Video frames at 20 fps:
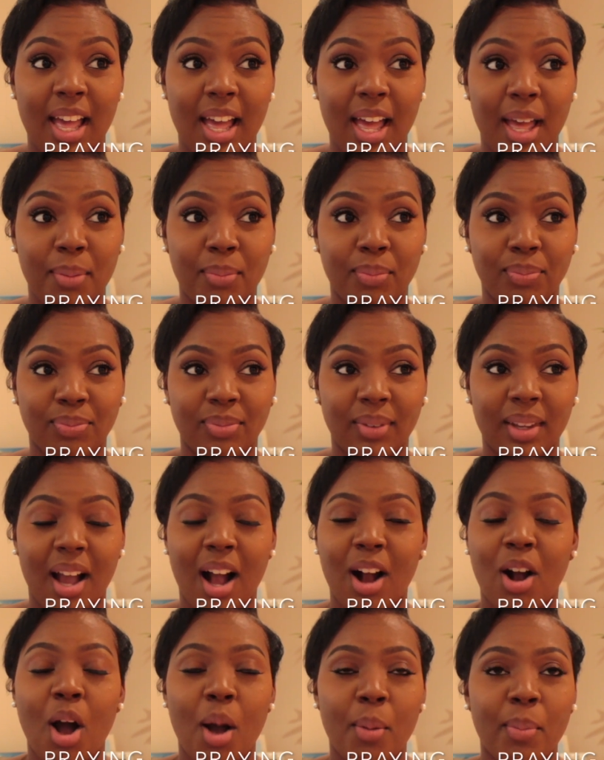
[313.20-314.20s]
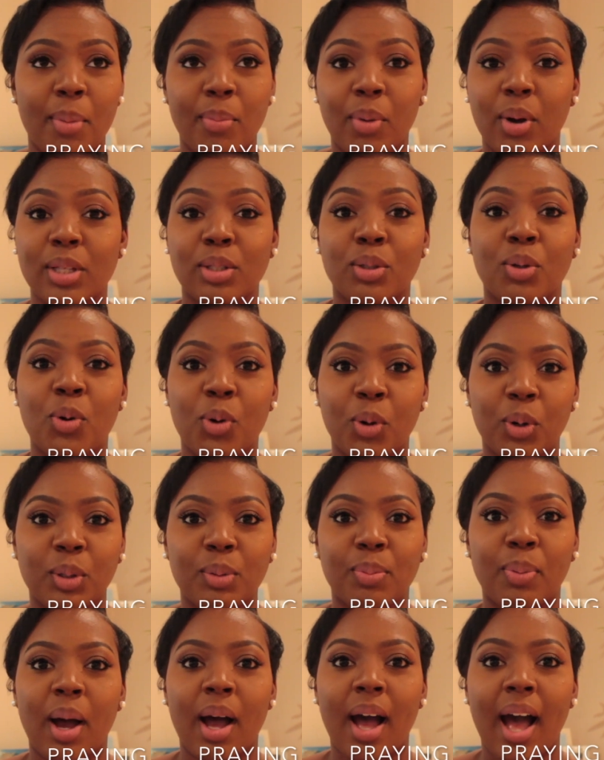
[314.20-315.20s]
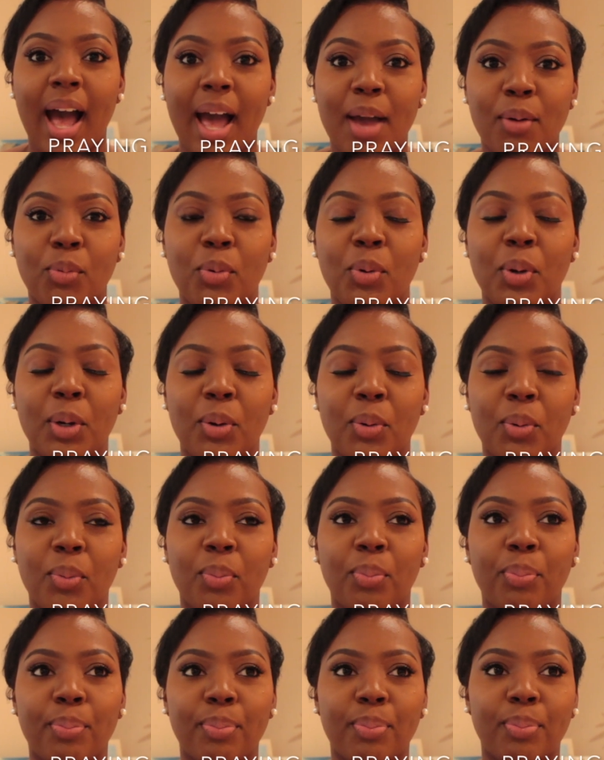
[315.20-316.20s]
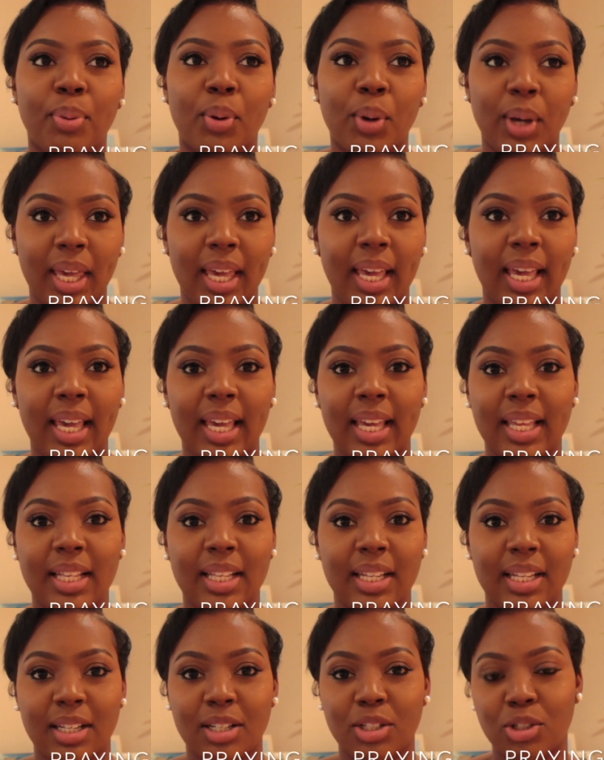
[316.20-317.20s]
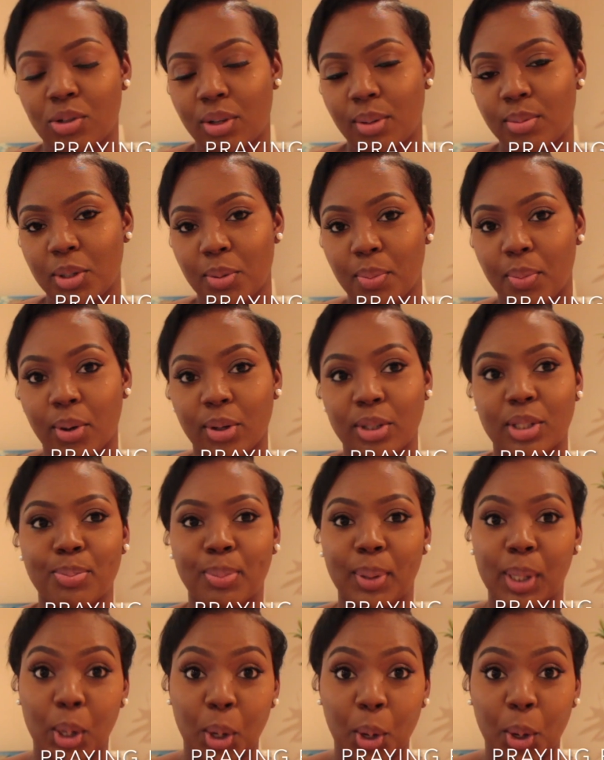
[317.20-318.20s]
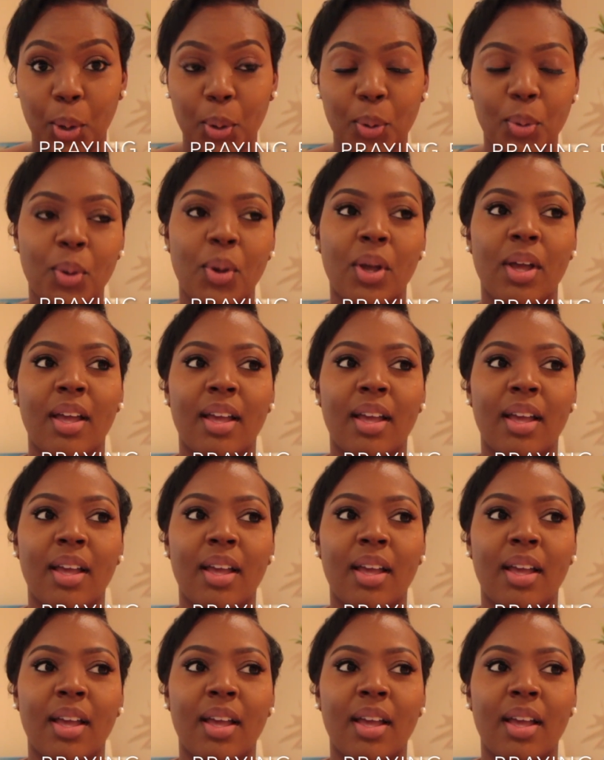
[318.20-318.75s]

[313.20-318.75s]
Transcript: I can't remember what it's called, but I will put it in the description box below.